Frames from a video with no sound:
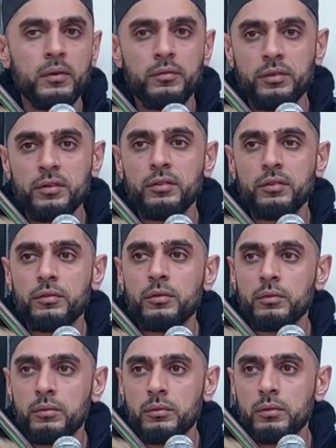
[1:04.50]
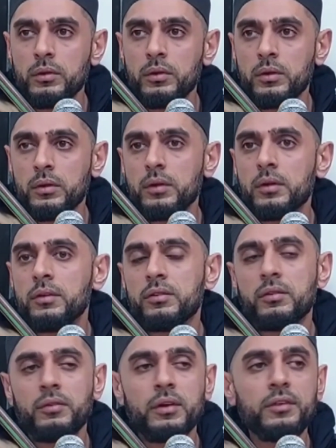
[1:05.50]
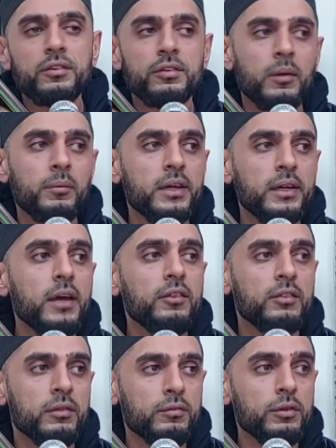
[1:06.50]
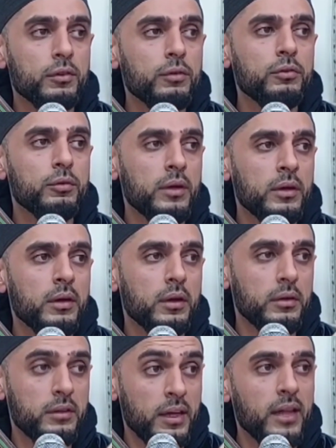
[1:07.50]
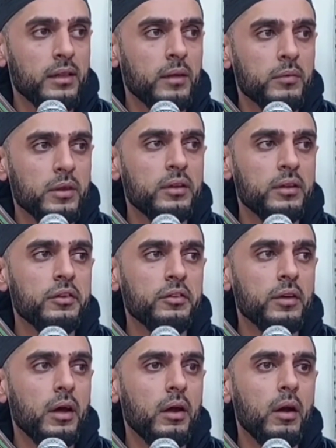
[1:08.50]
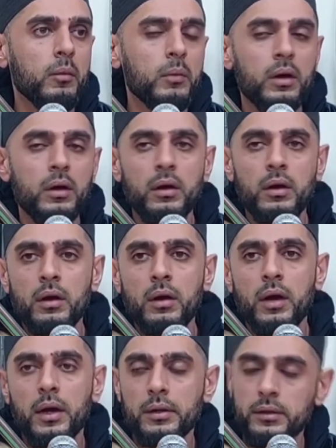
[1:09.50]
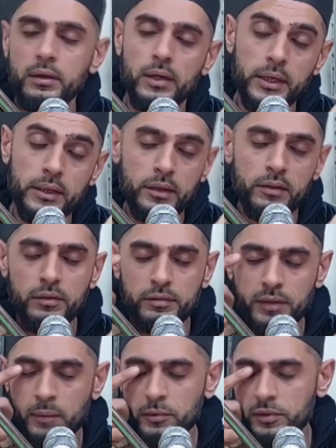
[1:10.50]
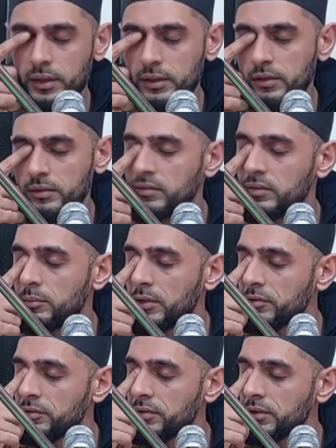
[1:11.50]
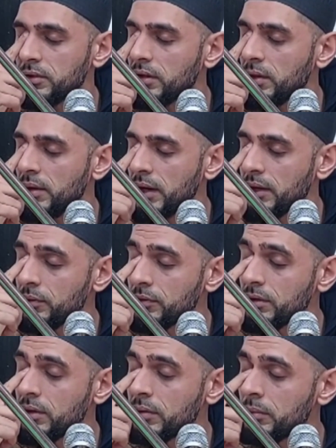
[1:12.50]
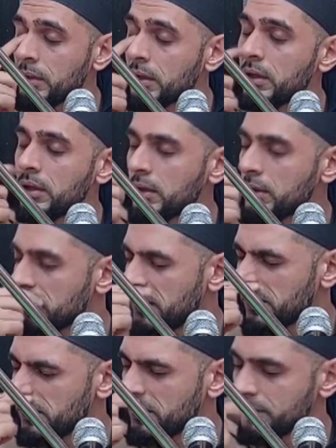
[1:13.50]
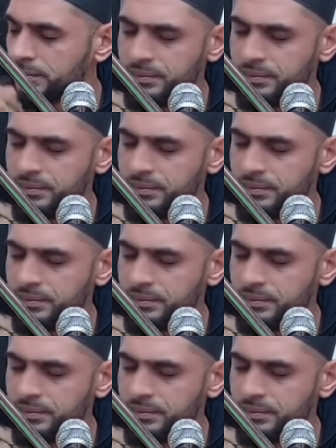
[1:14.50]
in front of you, it's a religious obligation for you to tell them that it is haram. And the hadith, the famous hadith of the Prophet sallallahu alaihi wasallam, that